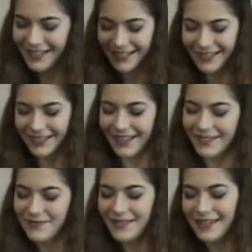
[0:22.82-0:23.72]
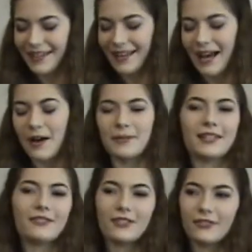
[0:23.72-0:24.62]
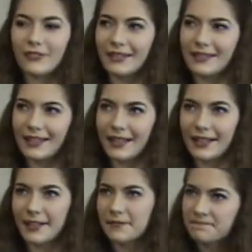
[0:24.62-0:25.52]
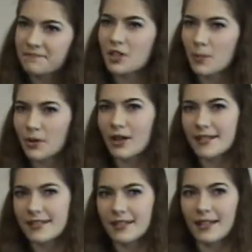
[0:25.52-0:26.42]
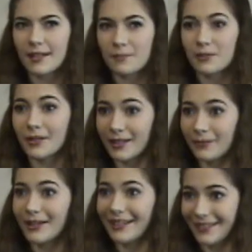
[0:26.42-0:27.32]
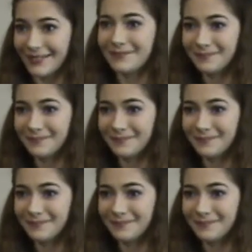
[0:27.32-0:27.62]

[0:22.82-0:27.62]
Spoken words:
Okay. How many of you feel like you procrastinate pretty well?